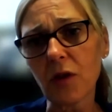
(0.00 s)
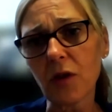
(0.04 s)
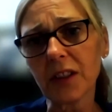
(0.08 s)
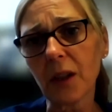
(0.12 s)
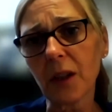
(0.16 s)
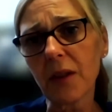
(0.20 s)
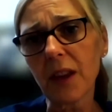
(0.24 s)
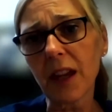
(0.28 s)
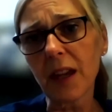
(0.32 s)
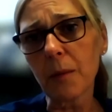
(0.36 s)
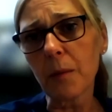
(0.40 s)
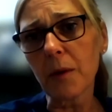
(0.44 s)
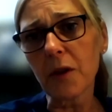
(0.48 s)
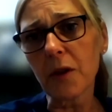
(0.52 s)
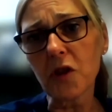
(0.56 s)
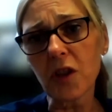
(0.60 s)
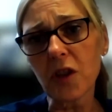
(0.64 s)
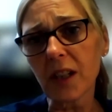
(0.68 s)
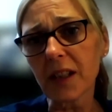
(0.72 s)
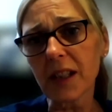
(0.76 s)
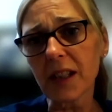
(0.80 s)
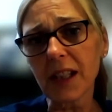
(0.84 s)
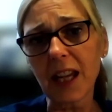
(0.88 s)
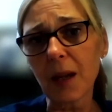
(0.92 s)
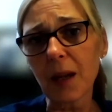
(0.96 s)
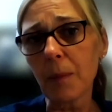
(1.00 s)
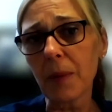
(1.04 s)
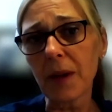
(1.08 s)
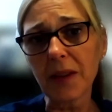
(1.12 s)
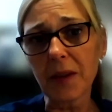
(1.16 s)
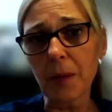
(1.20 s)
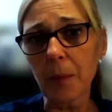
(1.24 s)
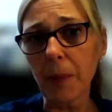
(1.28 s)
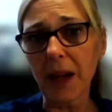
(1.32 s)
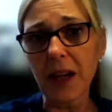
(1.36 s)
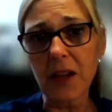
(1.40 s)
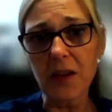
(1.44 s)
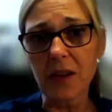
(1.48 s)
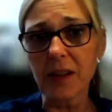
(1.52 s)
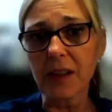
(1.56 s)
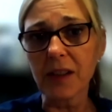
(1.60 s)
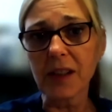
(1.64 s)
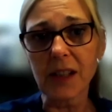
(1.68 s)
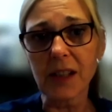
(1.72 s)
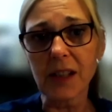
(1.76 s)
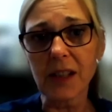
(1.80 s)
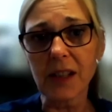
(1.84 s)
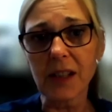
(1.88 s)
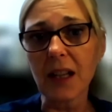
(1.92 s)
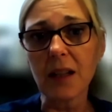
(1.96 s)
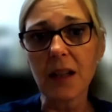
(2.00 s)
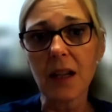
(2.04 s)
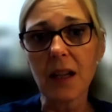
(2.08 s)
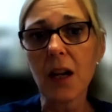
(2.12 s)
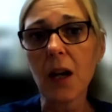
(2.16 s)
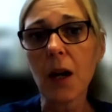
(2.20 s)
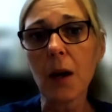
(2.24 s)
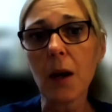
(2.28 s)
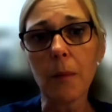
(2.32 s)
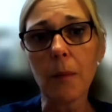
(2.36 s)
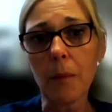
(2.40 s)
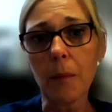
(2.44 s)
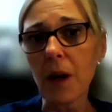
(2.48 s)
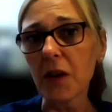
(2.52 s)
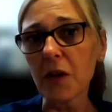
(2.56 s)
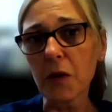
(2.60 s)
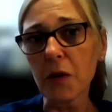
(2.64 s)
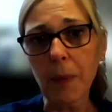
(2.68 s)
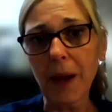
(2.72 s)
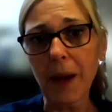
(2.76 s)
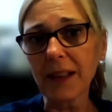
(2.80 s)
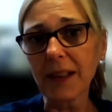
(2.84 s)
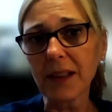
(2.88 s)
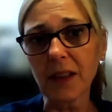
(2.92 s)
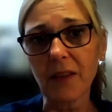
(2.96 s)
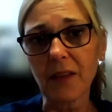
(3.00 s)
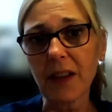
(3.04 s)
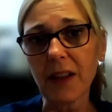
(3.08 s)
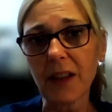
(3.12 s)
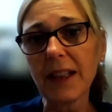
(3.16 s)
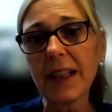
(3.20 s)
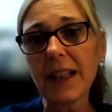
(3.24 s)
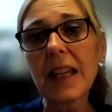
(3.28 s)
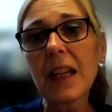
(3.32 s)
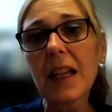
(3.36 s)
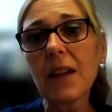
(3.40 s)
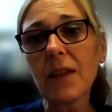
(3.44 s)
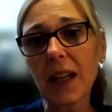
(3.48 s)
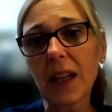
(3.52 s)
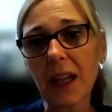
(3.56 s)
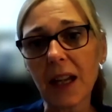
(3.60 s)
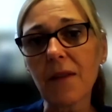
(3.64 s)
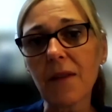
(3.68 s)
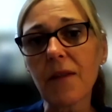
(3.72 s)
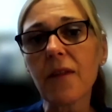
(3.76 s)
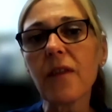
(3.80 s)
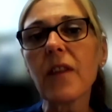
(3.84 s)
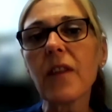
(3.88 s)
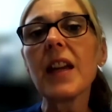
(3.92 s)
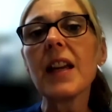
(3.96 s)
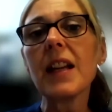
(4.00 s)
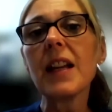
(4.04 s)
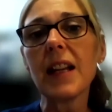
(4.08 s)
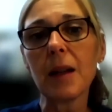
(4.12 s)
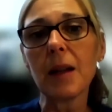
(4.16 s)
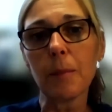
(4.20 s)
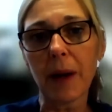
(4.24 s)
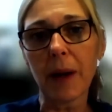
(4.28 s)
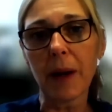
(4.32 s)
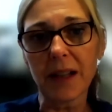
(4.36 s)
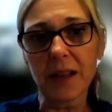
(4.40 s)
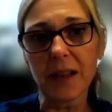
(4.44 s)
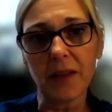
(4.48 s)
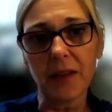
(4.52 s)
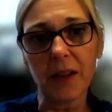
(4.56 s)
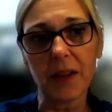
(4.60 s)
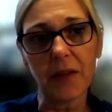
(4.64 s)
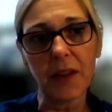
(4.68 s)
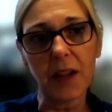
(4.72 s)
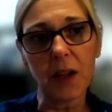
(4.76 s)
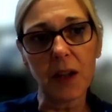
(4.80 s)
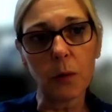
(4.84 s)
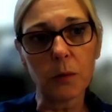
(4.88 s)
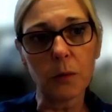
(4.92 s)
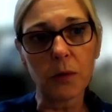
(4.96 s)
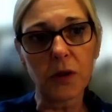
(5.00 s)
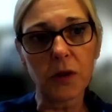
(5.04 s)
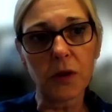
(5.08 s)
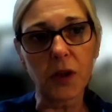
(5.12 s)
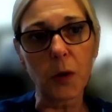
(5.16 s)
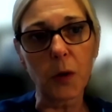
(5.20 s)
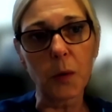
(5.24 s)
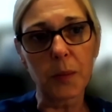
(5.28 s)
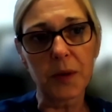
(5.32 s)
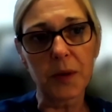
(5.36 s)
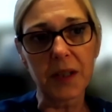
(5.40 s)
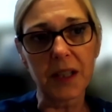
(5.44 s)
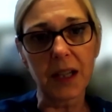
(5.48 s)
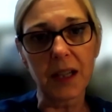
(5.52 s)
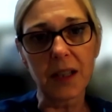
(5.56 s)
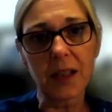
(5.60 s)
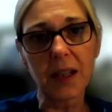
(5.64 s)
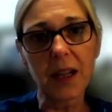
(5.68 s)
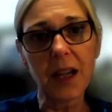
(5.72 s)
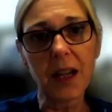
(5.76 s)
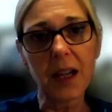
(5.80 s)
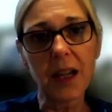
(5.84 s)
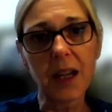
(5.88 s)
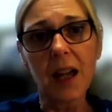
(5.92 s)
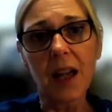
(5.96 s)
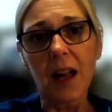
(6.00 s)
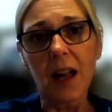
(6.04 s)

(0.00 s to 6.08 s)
So they were just keeping the patient's skin much better and leaving it feeling better than the old soap did.